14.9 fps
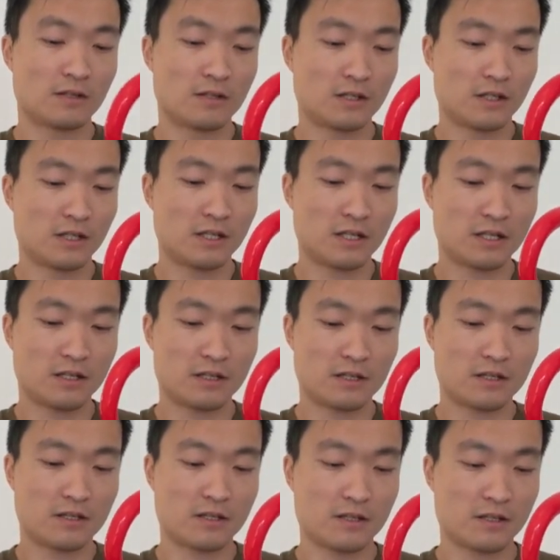and
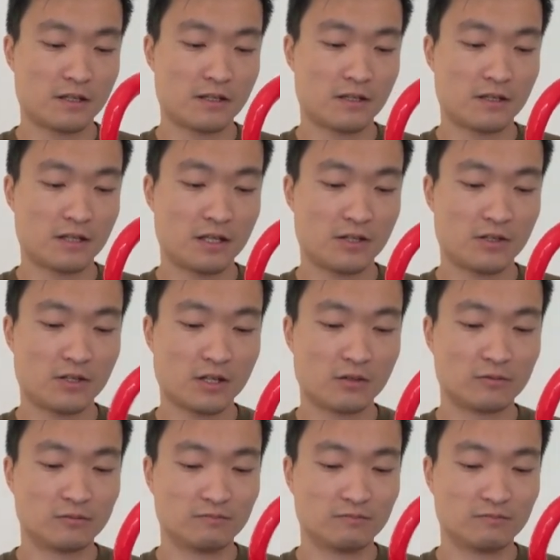there you go.